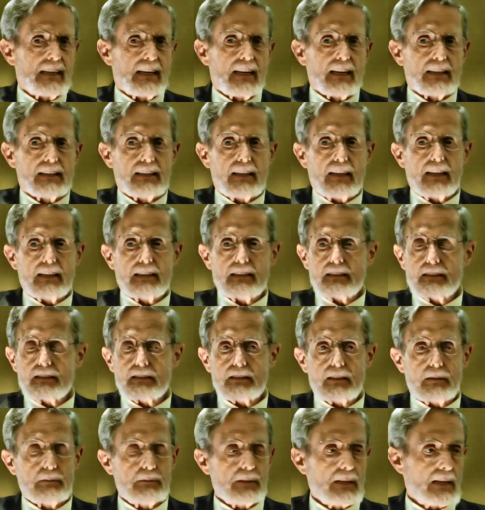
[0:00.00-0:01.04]
And then
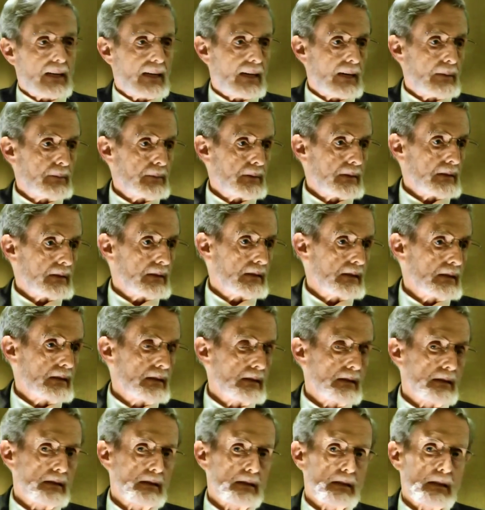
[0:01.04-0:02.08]
something happened.
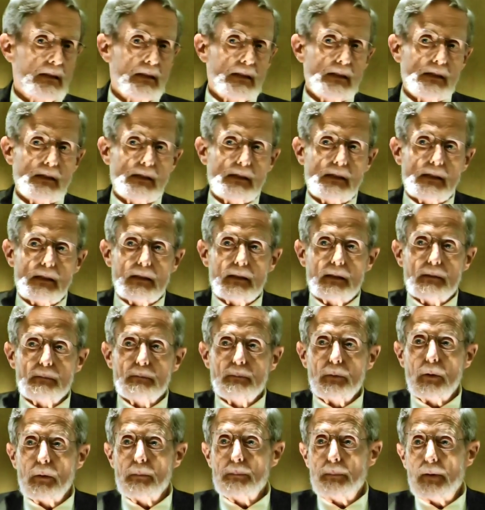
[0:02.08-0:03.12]

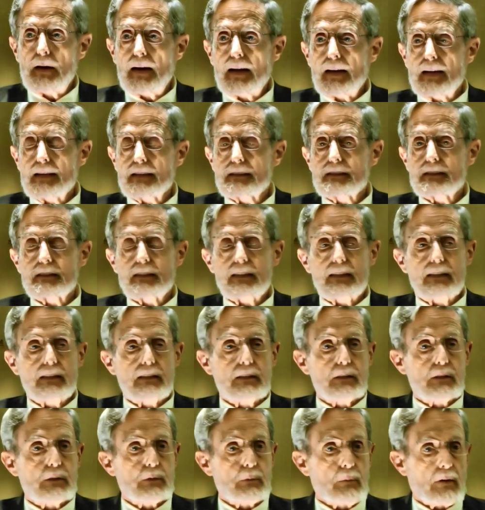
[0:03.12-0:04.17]
Pope Pius
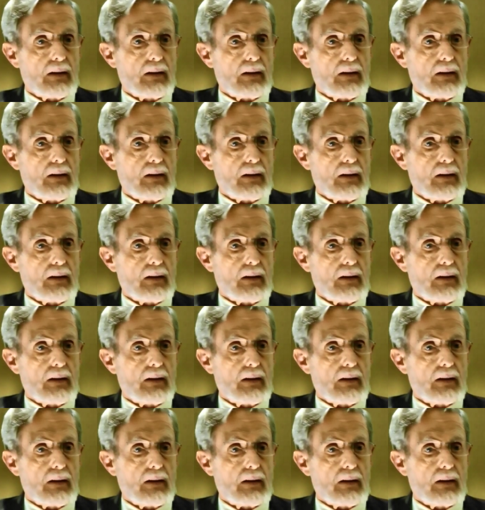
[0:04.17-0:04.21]
XII,